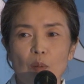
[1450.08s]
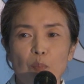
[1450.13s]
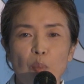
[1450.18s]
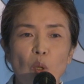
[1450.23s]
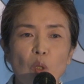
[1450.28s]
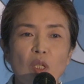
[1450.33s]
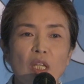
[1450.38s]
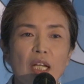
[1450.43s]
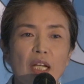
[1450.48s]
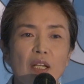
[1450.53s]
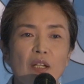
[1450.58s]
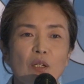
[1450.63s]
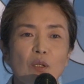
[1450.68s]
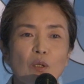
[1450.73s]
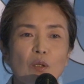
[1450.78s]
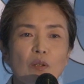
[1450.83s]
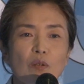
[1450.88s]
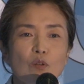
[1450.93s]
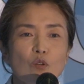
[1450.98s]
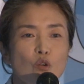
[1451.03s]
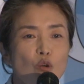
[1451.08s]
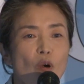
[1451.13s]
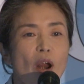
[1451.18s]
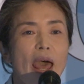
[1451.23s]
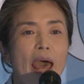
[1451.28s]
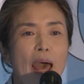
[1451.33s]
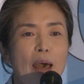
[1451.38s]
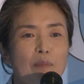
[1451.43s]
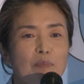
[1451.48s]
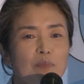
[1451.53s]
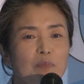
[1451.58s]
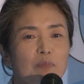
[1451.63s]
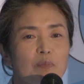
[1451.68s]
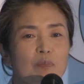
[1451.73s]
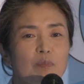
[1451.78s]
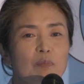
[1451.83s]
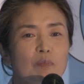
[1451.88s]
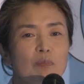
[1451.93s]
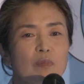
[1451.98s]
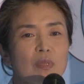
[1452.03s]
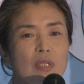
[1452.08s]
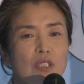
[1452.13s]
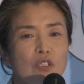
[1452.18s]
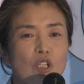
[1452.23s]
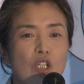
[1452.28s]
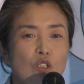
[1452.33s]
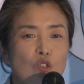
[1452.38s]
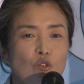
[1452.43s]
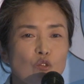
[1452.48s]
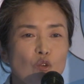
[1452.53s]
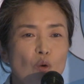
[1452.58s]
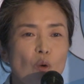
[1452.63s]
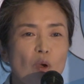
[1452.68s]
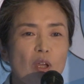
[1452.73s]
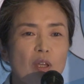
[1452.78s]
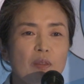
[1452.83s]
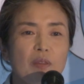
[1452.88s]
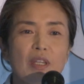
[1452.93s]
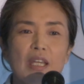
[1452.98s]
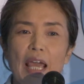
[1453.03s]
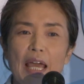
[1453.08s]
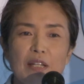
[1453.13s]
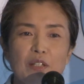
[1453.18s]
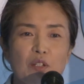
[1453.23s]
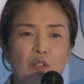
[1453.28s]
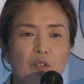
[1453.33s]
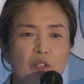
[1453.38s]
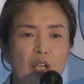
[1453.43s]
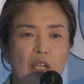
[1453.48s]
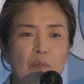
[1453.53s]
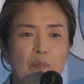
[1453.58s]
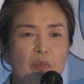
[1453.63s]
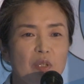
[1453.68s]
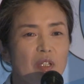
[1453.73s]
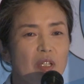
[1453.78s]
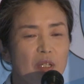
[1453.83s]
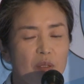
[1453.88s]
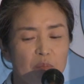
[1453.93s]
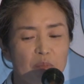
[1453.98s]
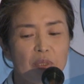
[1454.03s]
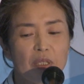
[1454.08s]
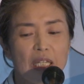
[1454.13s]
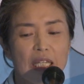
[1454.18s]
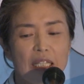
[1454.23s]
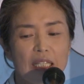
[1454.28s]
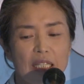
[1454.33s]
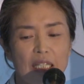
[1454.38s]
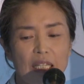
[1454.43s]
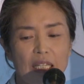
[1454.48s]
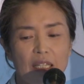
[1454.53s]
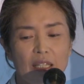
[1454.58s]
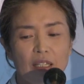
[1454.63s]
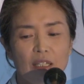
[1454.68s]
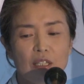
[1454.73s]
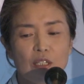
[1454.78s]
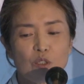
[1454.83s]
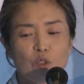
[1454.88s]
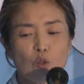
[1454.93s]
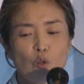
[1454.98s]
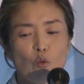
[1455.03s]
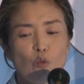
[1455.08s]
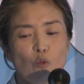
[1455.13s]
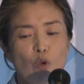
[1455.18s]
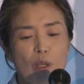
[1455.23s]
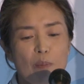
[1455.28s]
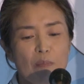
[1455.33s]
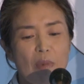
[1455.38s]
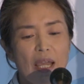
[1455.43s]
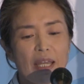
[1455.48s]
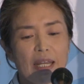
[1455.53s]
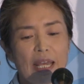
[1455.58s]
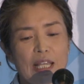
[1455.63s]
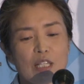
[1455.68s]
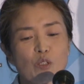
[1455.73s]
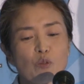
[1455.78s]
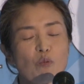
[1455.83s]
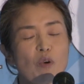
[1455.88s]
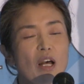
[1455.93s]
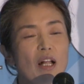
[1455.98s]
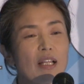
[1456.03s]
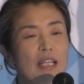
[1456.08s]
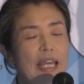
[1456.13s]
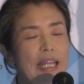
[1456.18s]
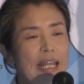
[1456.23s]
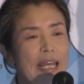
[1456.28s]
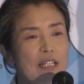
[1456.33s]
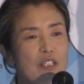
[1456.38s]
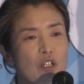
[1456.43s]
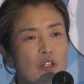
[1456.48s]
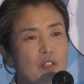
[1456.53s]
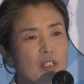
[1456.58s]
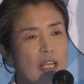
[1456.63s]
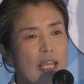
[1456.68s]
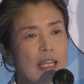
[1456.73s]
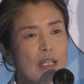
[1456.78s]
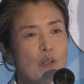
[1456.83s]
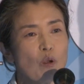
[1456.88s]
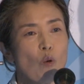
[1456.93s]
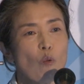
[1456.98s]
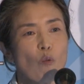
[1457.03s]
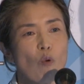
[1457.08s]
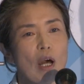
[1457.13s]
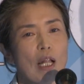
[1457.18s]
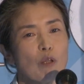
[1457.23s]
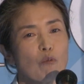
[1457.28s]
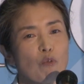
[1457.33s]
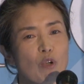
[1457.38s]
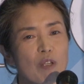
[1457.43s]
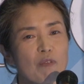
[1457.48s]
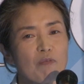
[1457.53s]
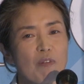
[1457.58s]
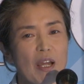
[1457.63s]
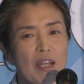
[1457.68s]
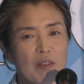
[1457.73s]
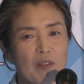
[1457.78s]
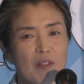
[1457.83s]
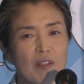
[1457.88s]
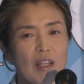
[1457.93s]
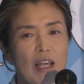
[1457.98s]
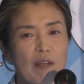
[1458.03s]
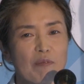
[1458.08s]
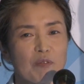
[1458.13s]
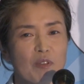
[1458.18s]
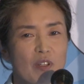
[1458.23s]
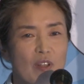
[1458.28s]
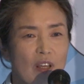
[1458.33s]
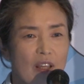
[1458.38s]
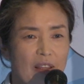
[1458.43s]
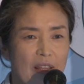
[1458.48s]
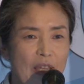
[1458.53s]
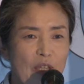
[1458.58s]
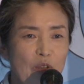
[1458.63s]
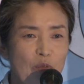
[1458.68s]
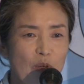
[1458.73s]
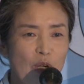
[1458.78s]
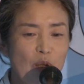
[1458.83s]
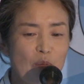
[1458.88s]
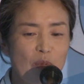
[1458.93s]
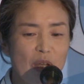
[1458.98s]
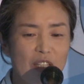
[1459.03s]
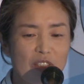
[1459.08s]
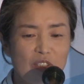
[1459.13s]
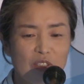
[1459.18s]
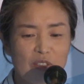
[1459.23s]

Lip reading: Political crap destroyed the entertainment completely. So we might as well get entertained while we fight the left. Thank you very much.